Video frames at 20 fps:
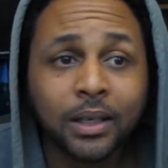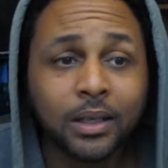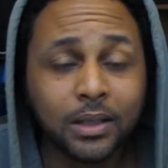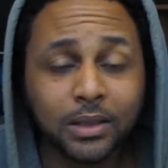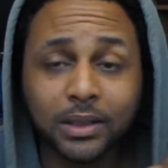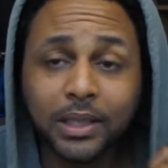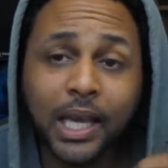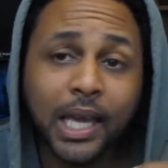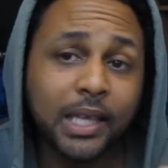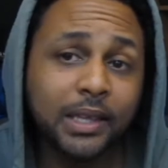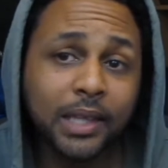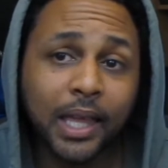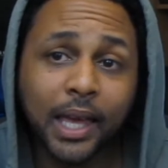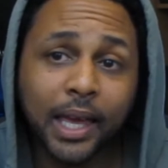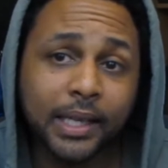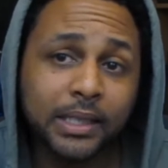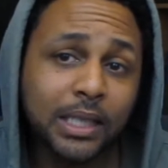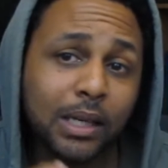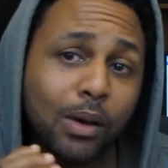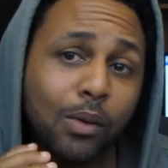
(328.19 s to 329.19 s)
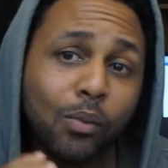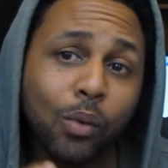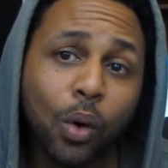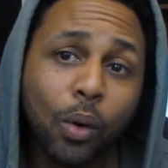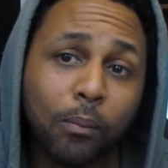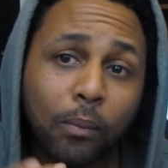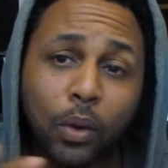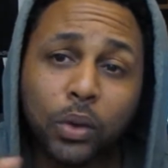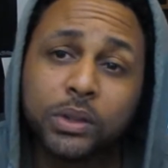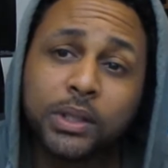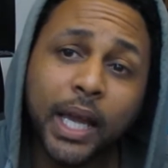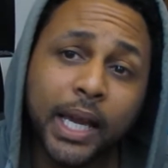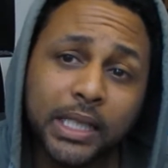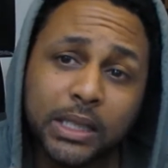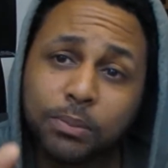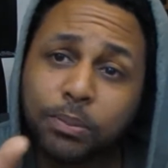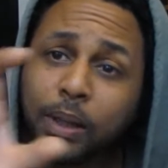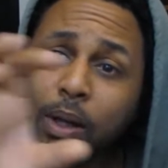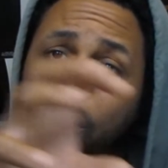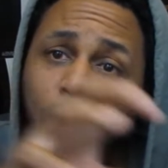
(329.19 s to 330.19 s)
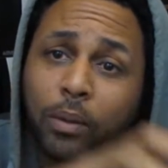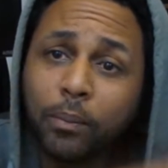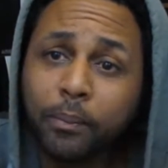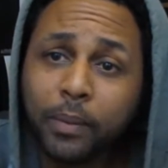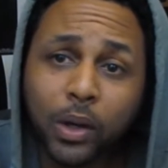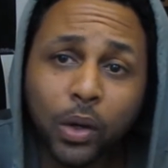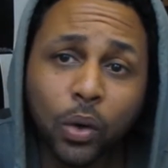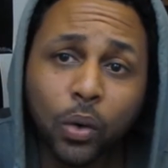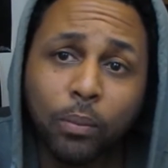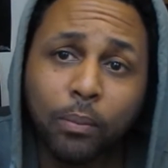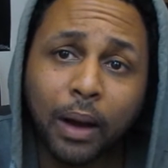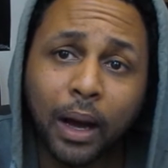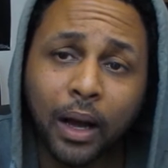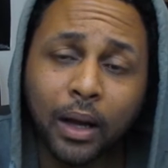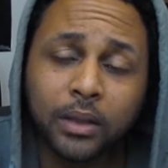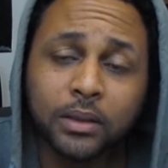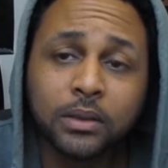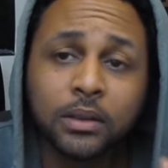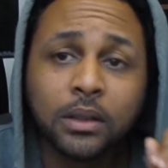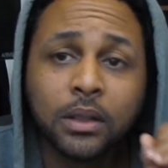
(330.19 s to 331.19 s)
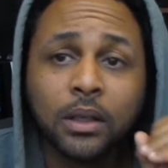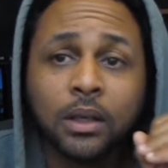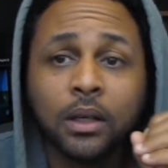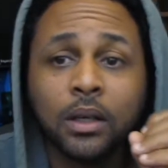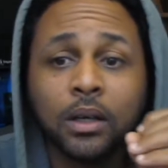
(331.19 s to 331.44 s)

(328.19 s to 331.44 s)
The same thing is they want most games to play on the middle box